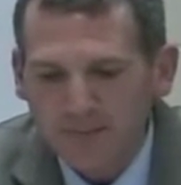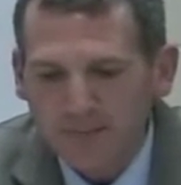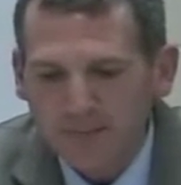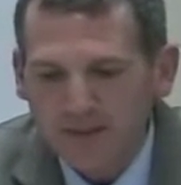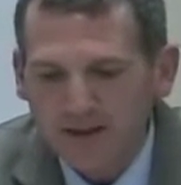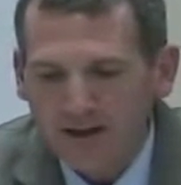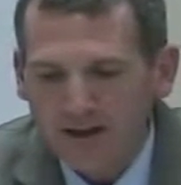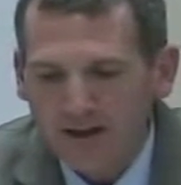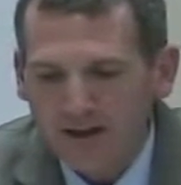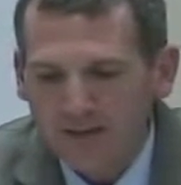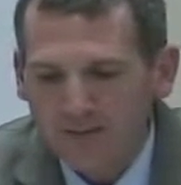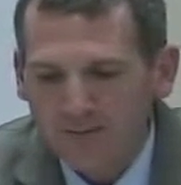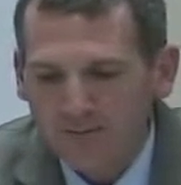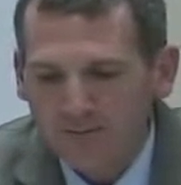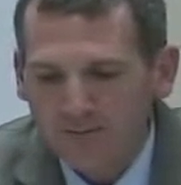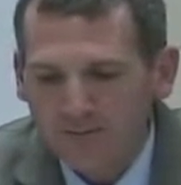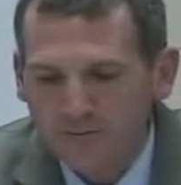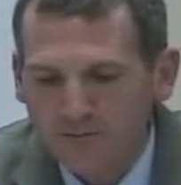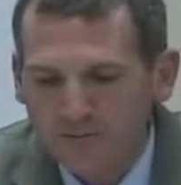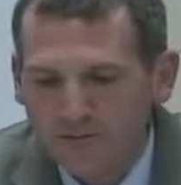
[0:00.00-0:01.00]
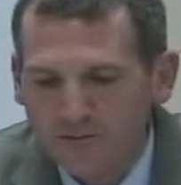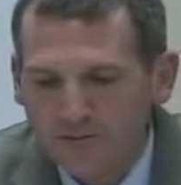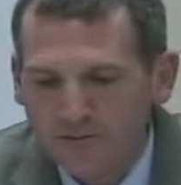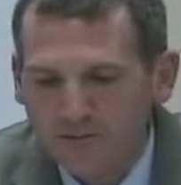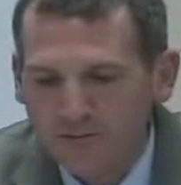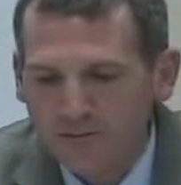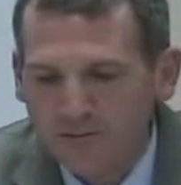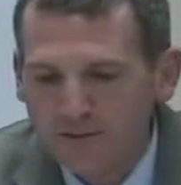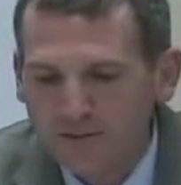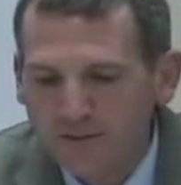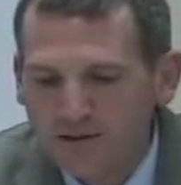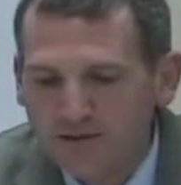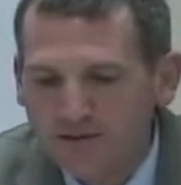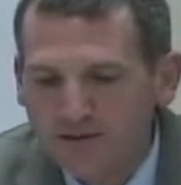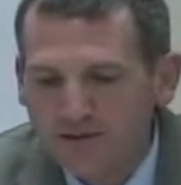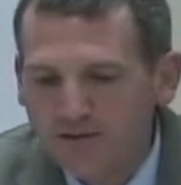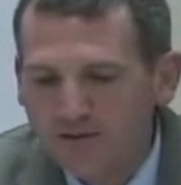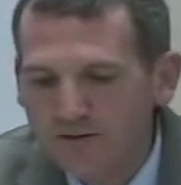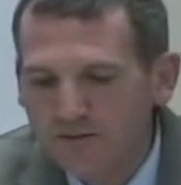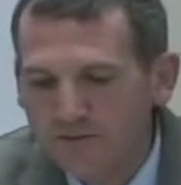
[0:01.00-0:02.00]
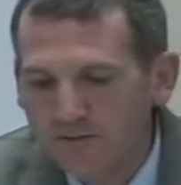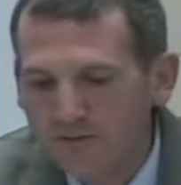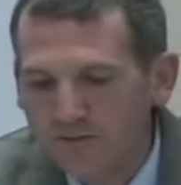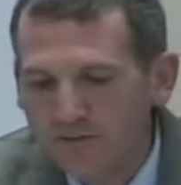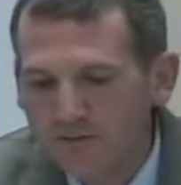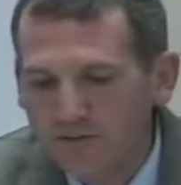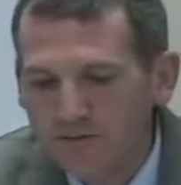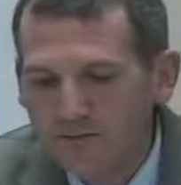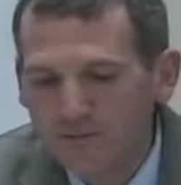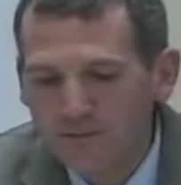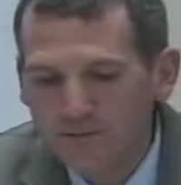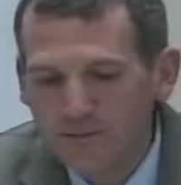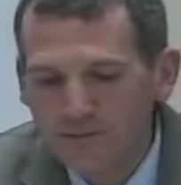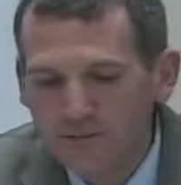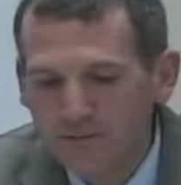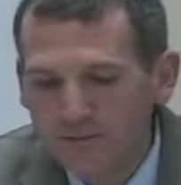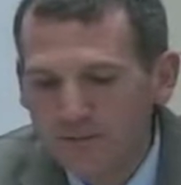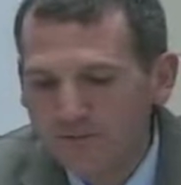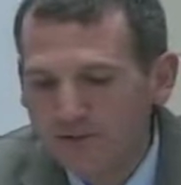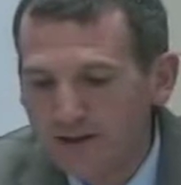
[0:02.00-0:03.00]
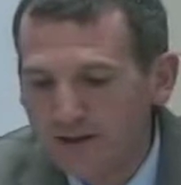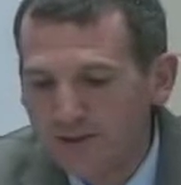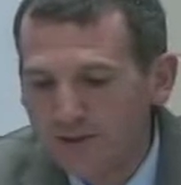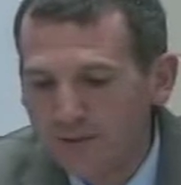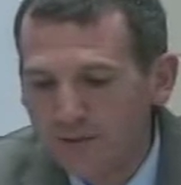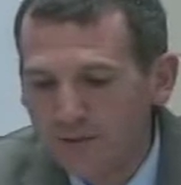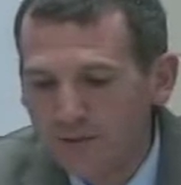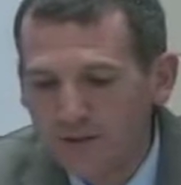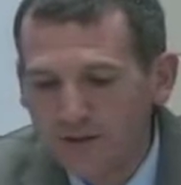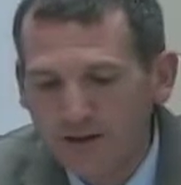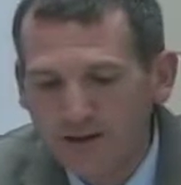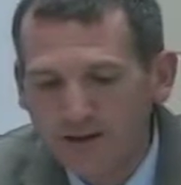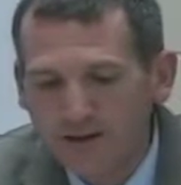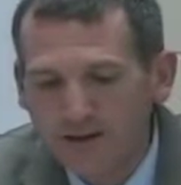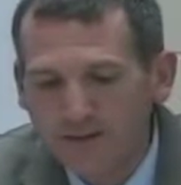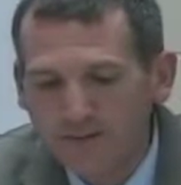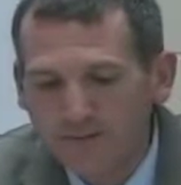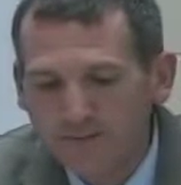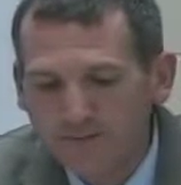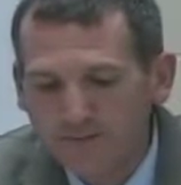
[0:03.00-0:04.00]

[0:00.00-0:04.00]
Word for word: um, reduce a PE teacher from full-time to 0.8,